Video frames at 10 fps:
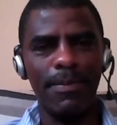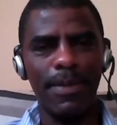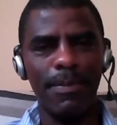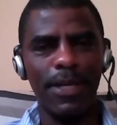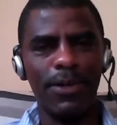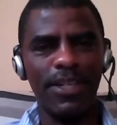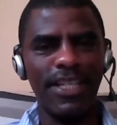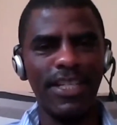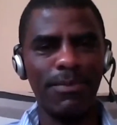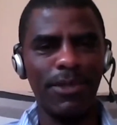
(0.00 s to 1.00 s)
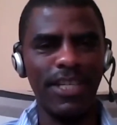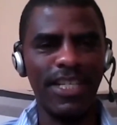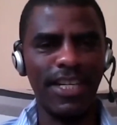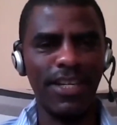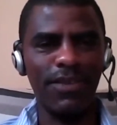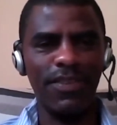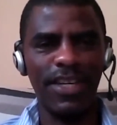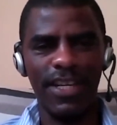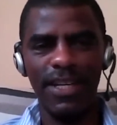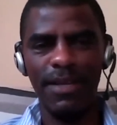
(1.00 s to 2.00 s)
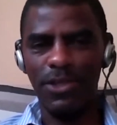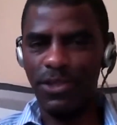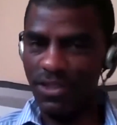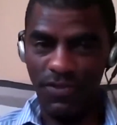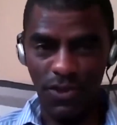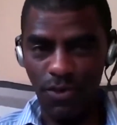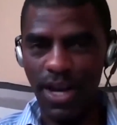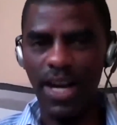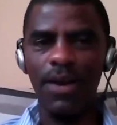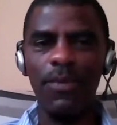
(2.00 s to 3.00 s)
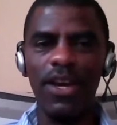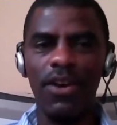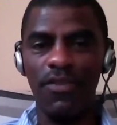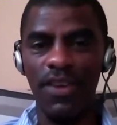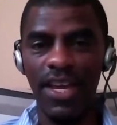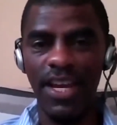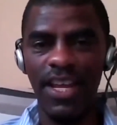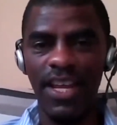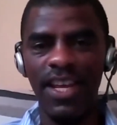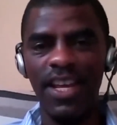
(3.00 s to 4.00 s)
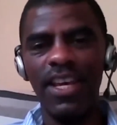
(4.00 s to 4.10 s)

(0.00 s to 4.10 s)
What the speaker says: maybe continuous monitoring of vehicular emissions, if you are aware of any.